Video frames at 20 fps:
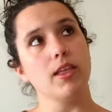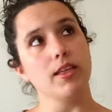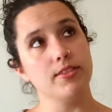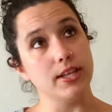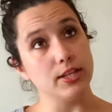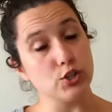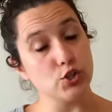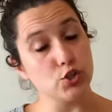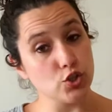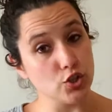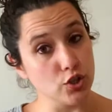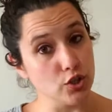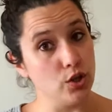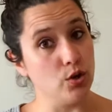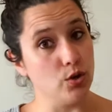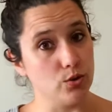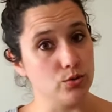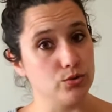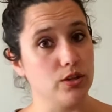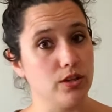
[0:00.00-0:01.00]
that should
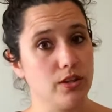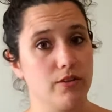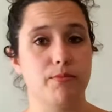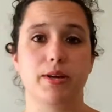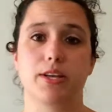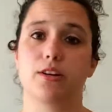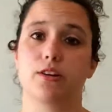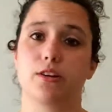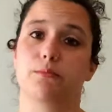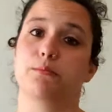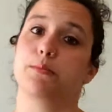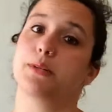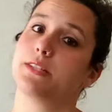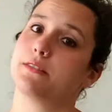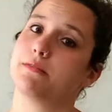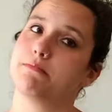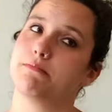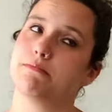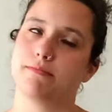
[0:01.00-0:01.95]
hold all of my yarn, but